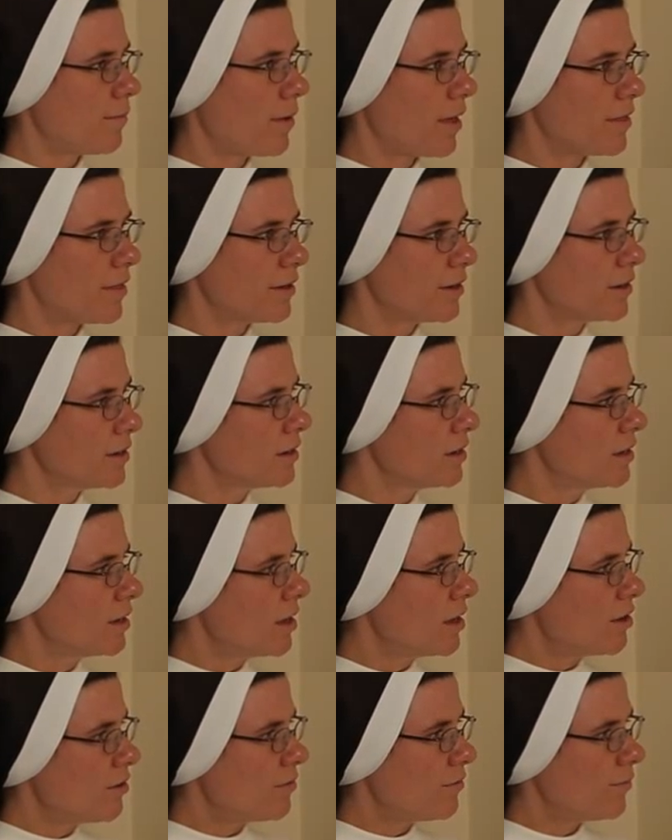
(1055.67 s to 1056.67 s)
mother
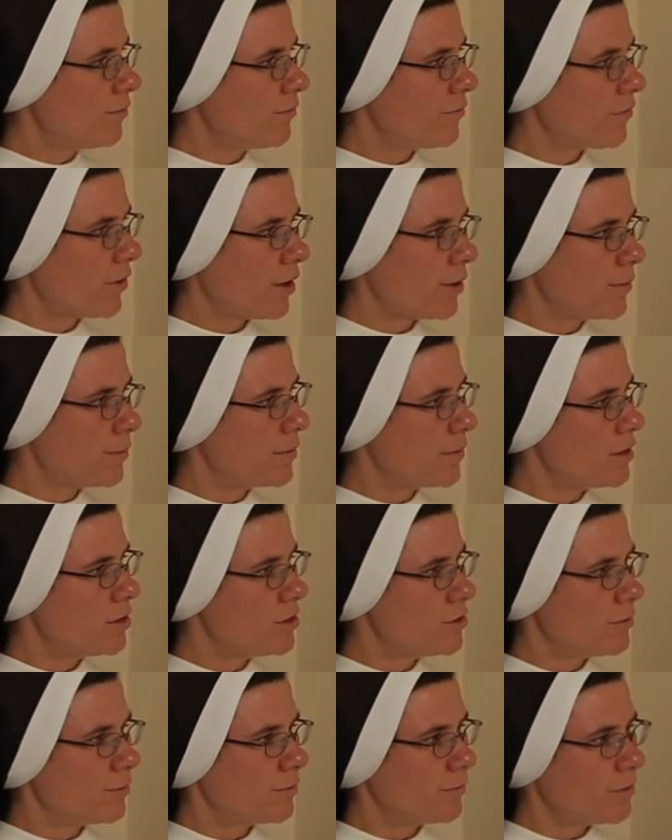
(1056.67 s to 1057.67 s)
from
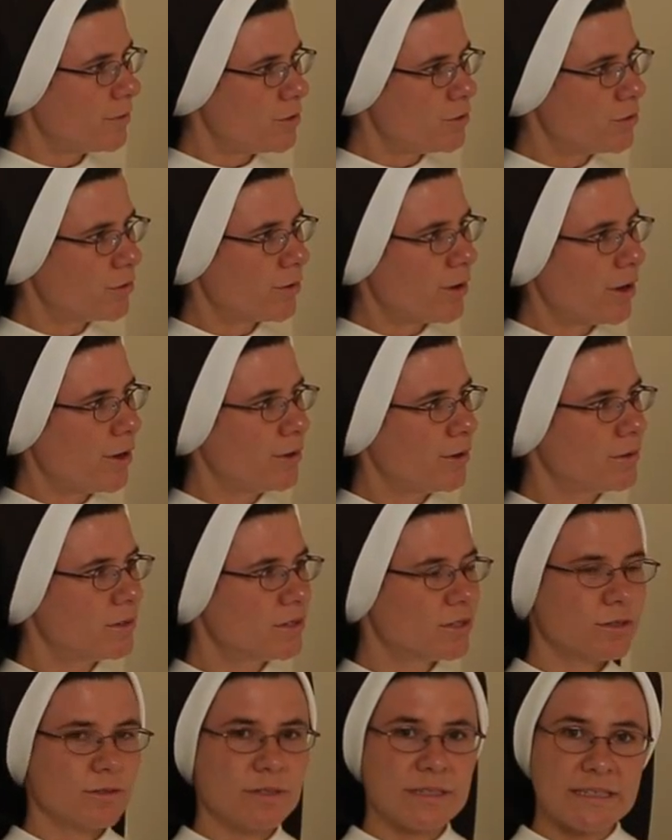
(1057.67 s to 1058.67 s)
utero
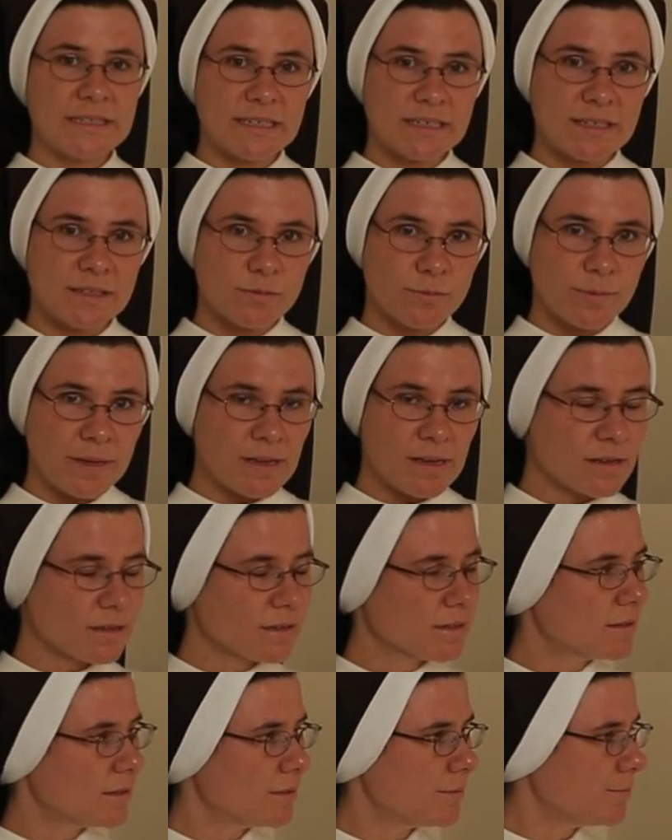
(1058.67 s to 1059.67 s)
to 6
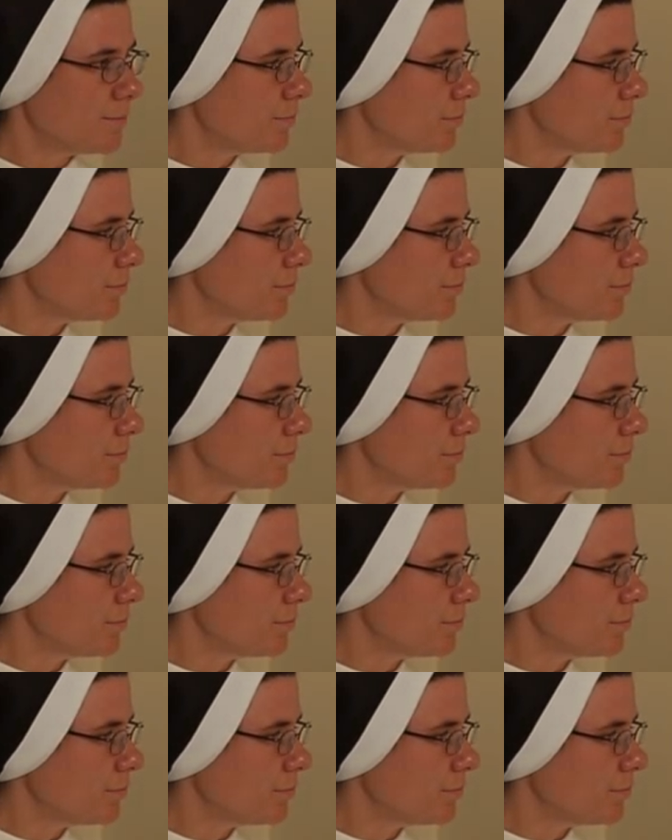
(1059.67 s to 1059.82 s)
weeks.